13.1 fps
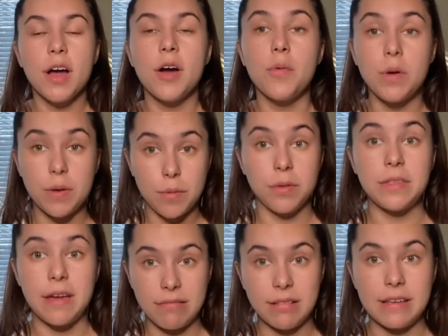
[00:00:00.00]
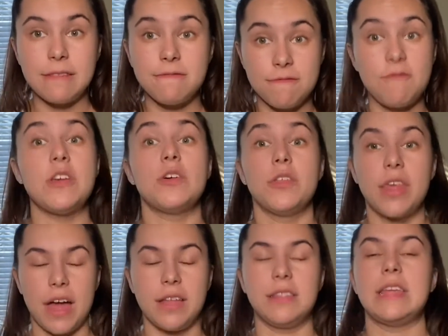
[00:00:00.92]
we will definitely feel
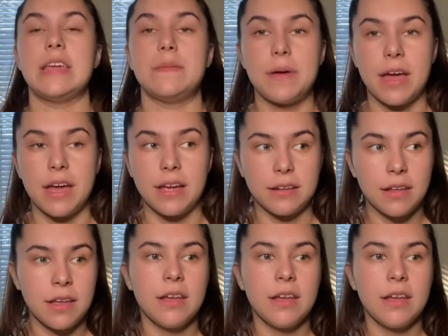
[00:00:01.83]
that knee pain